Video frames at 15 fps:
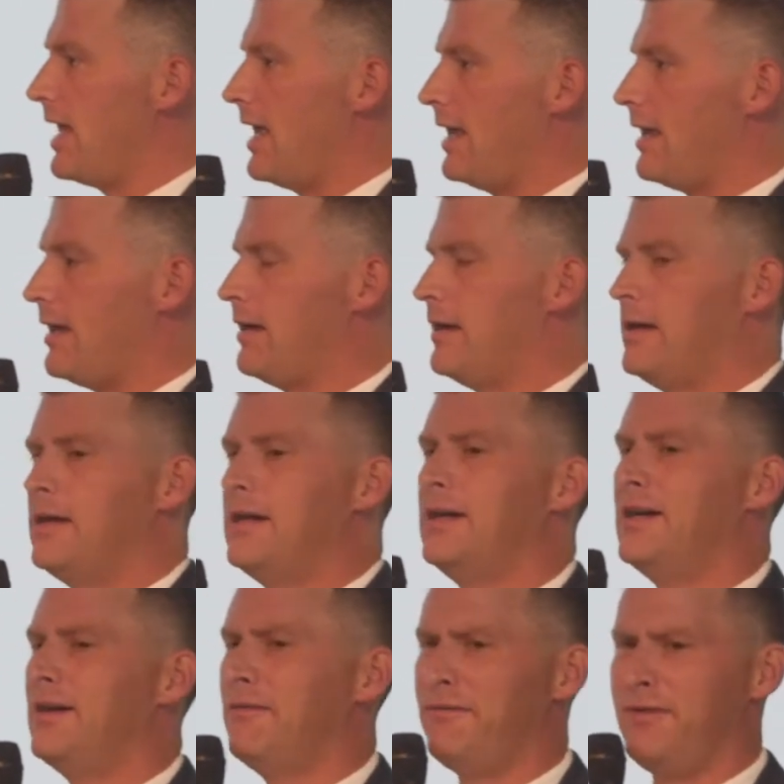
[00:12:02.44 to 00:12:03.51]
like
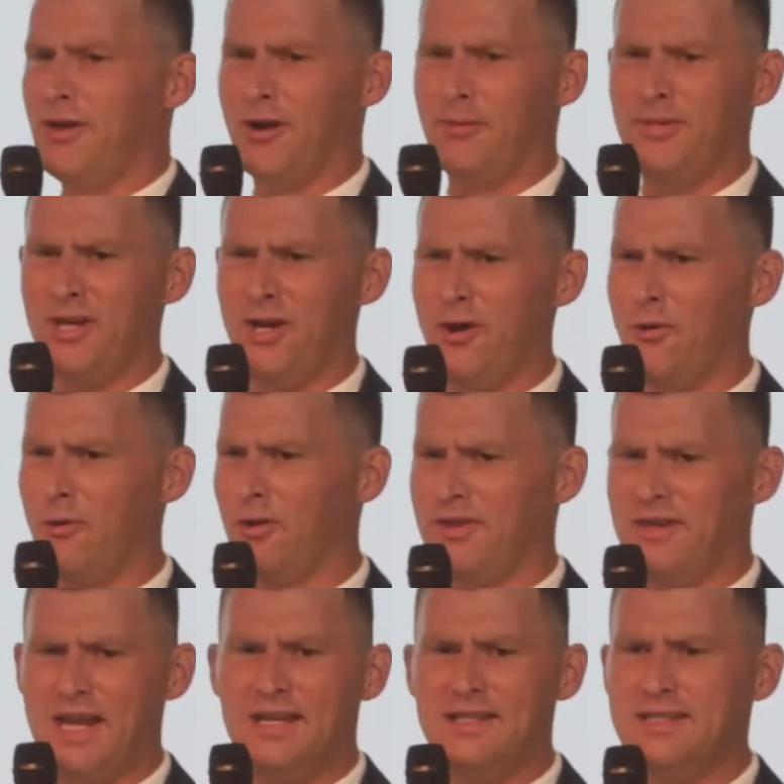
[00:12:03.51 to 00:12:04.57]
VRBO or
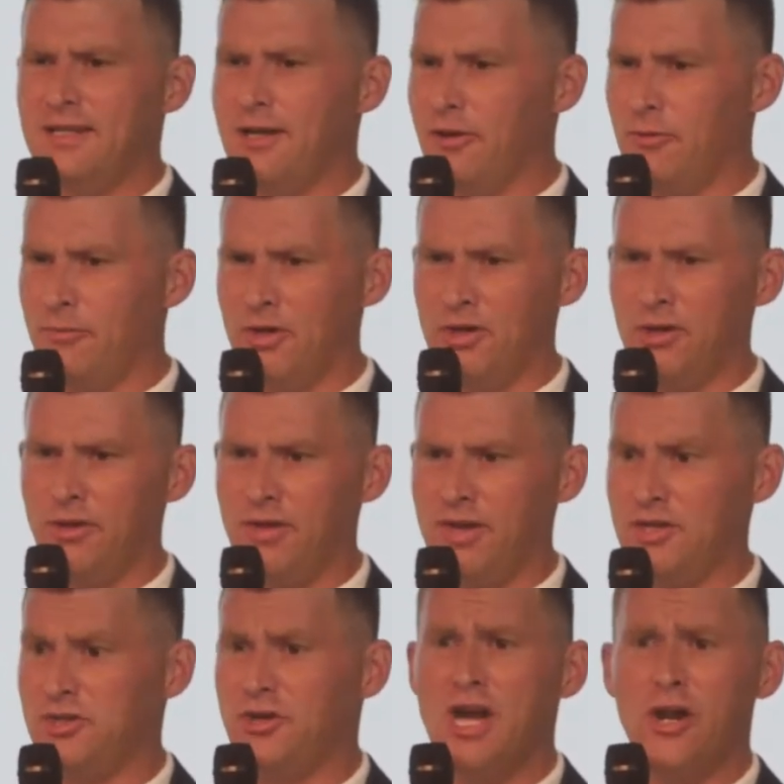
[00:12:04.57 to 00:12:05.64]
the 19 other million
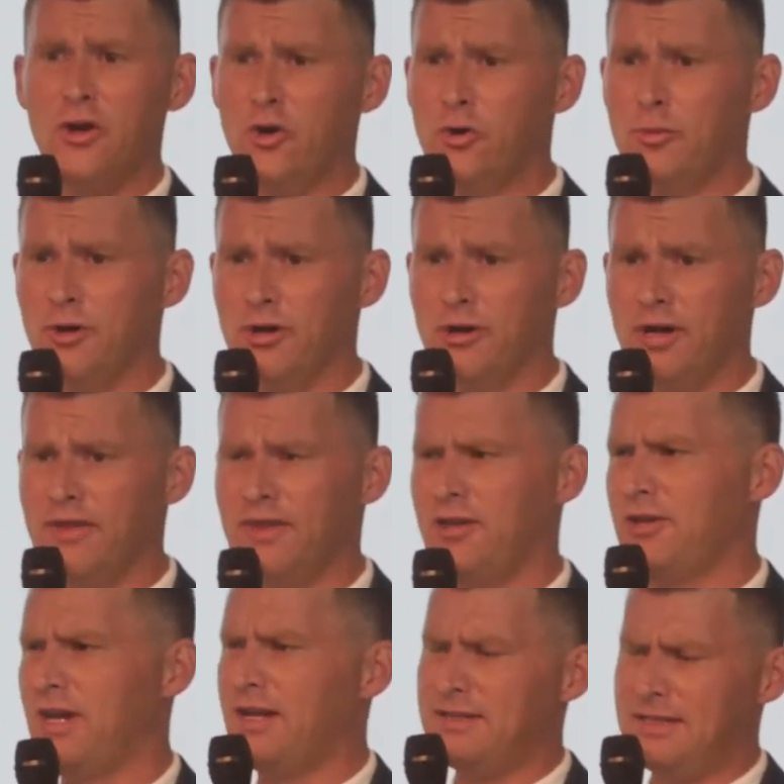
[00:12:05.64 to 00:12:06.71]
things. You got Uber, and then
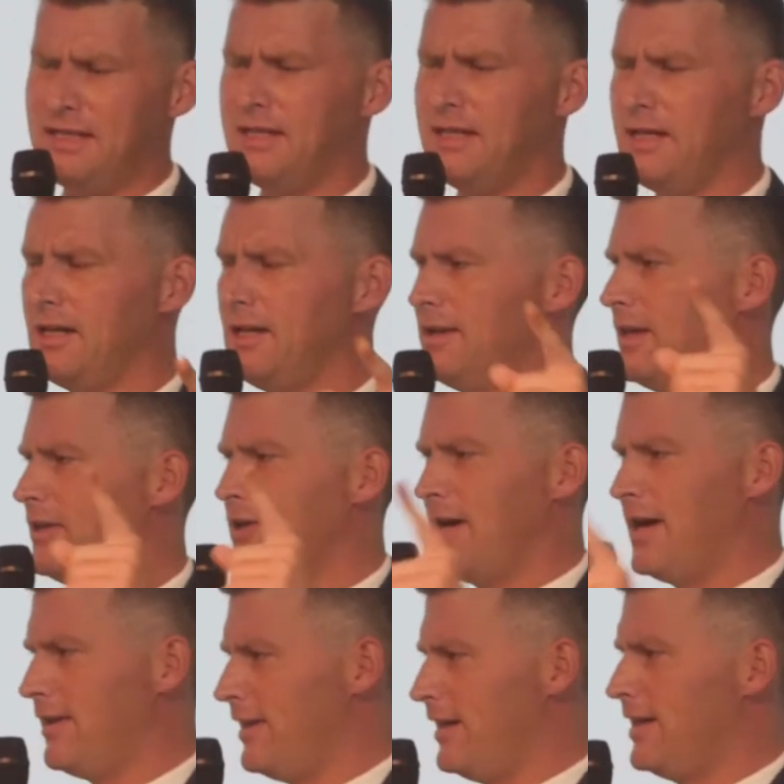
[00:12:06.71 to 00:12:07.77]
you got Didi, and then you
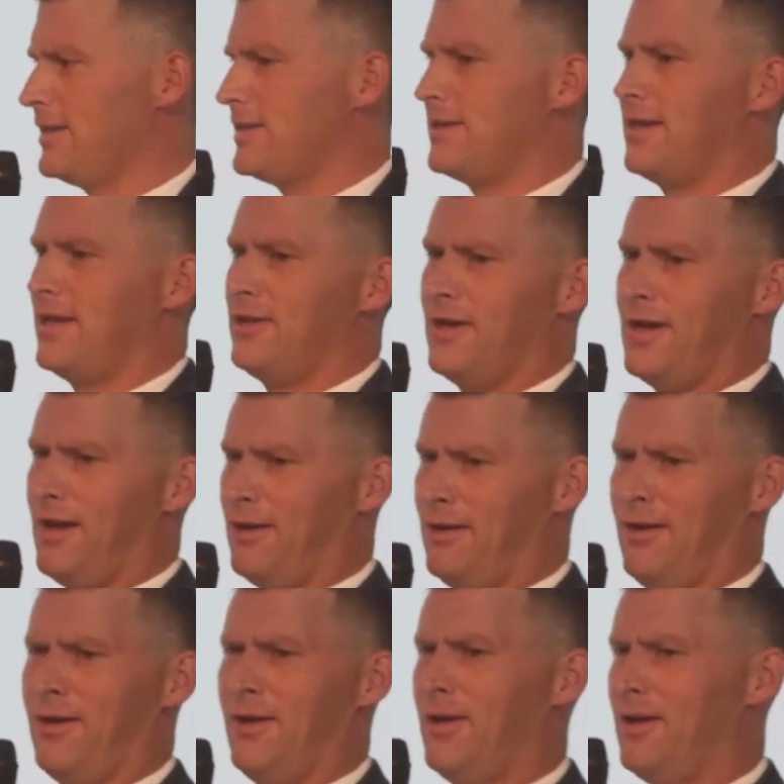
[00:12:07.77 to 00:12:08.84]
got this, and then you got,
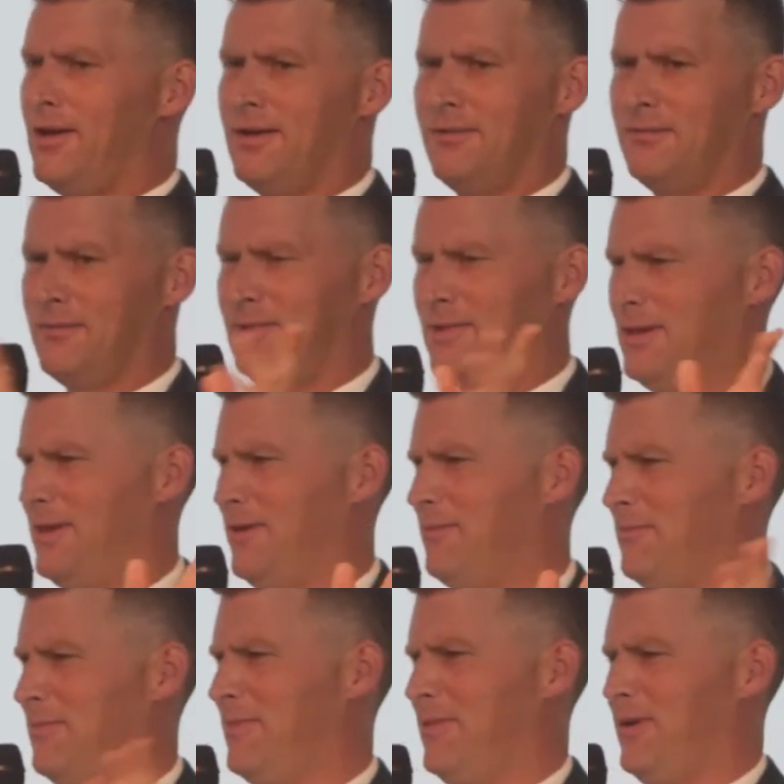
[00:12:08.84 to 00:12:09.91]
you know,
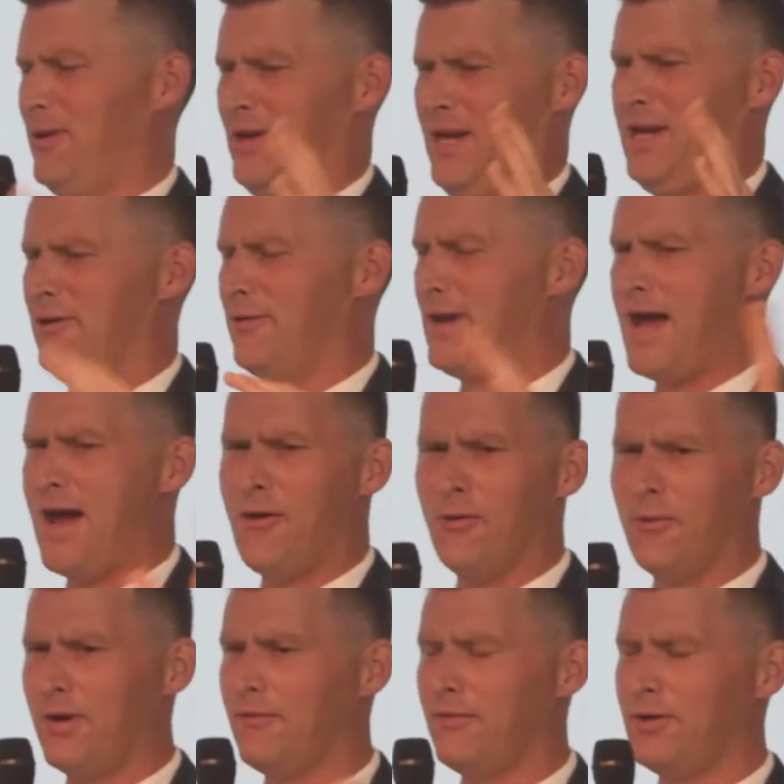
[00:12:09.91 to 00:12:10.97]
Here Now
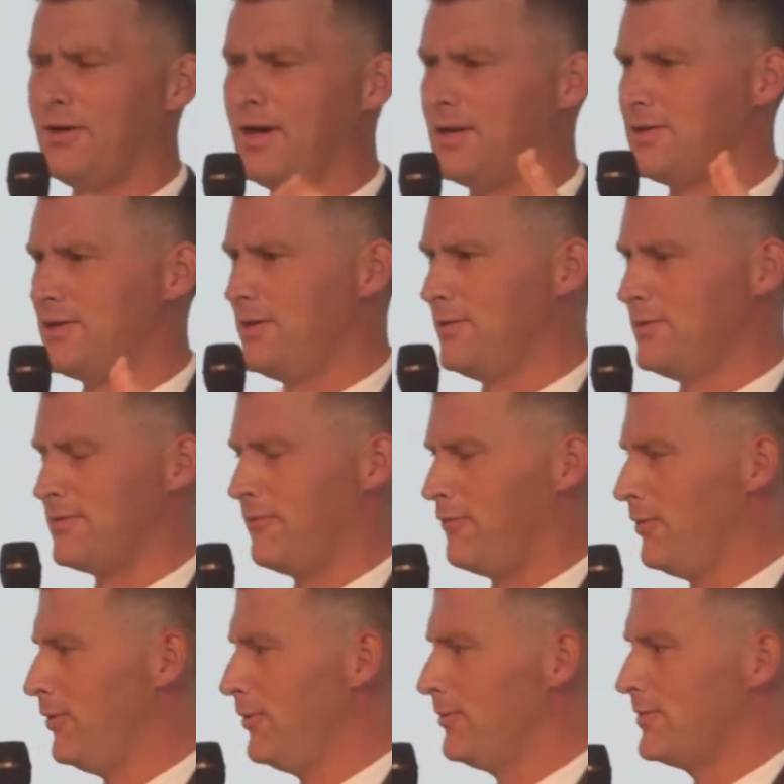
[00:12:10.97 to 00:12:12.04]
or whatever you guys use,
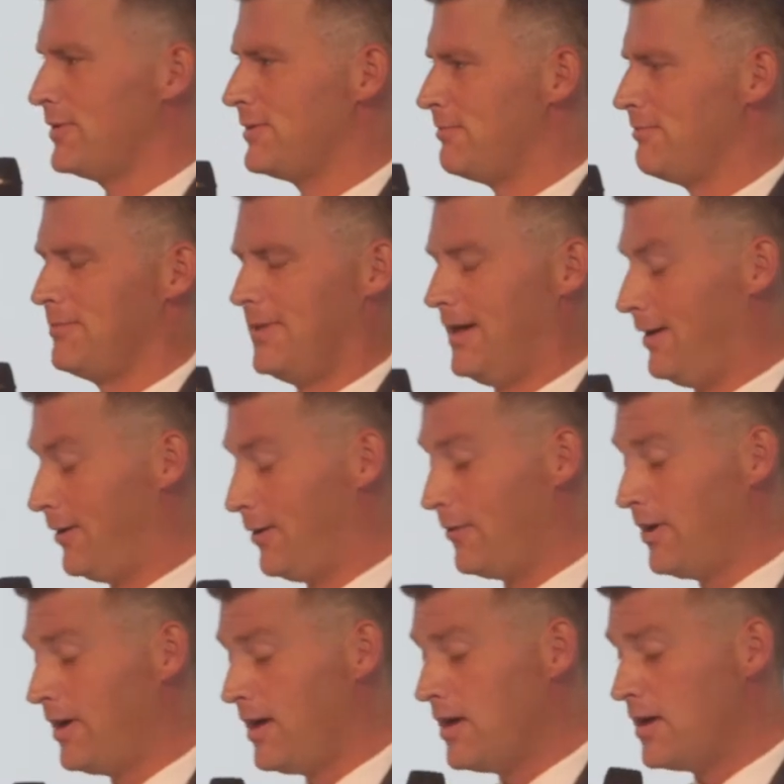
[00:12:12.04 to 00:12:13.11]
Vrooms, I don't know.
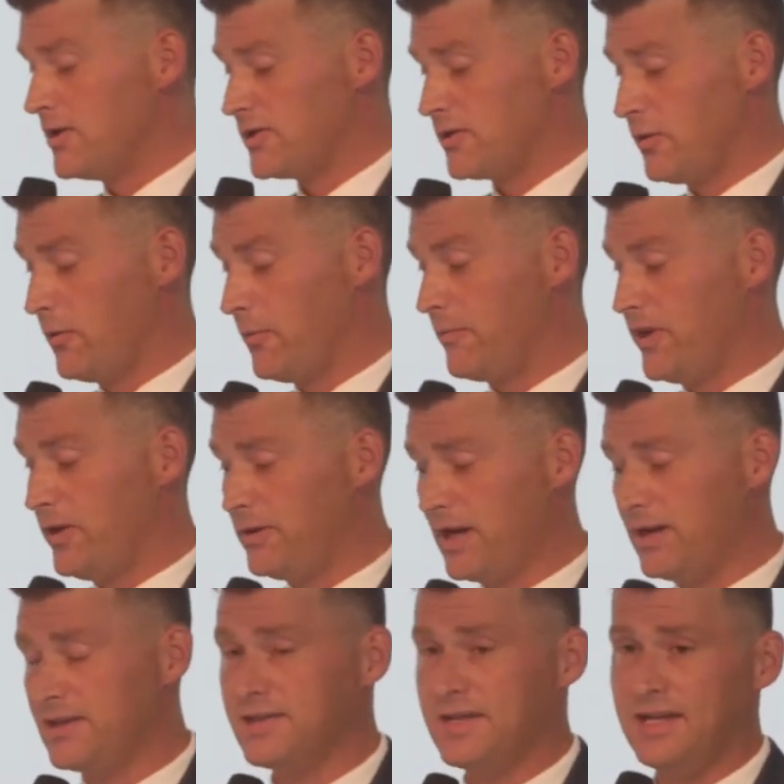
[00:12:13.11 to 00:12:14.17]
So the
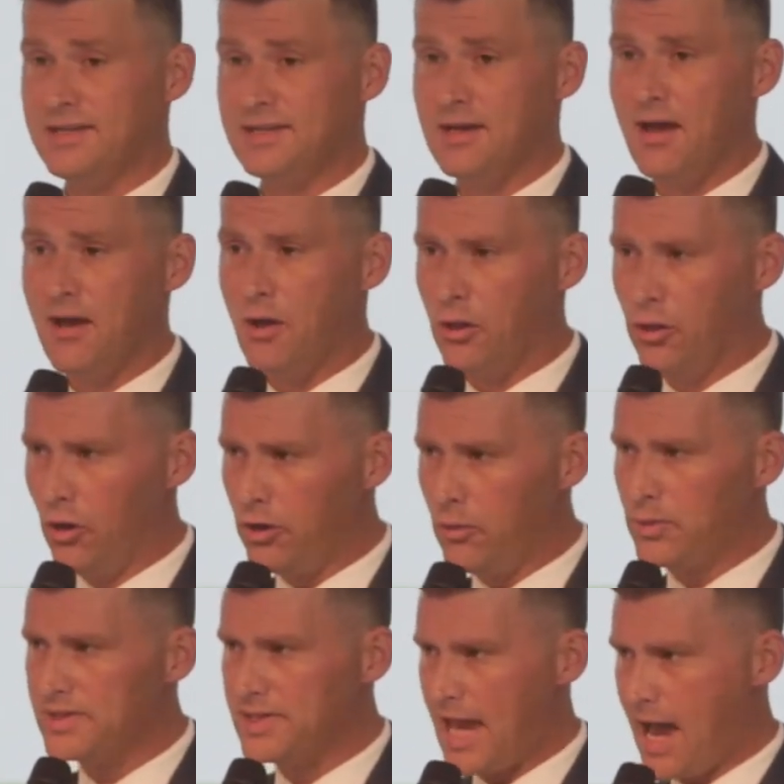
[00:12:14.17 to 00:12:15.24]
United States,
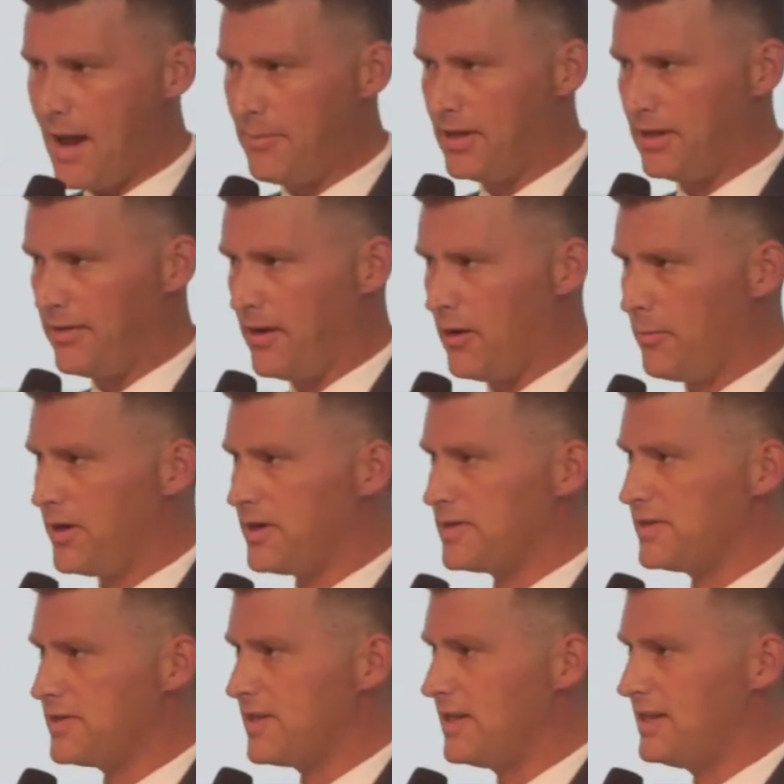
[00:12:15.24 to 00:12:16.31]
look what's happening there,
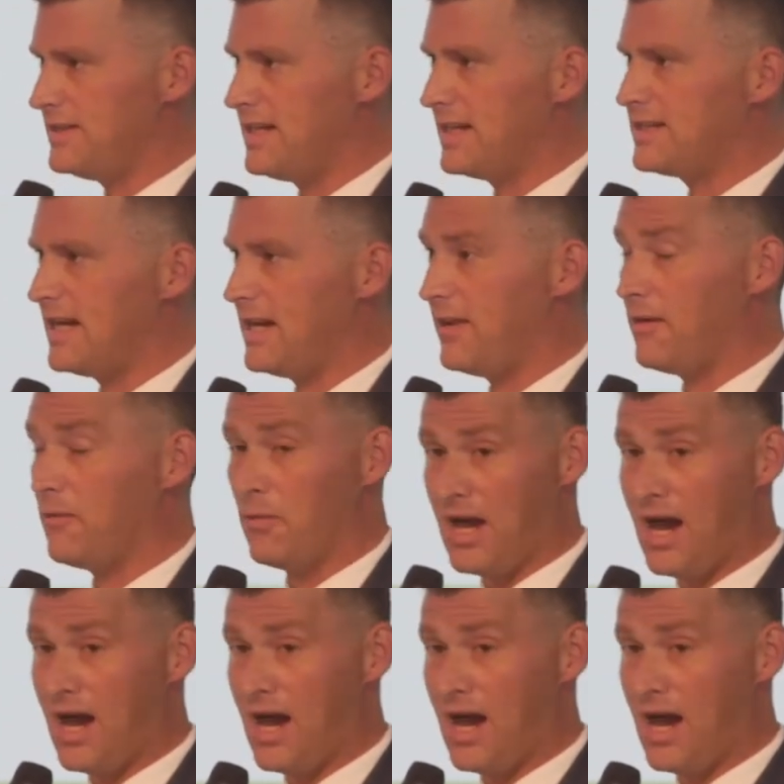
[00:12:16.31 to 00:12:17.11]
because it's gonna dictate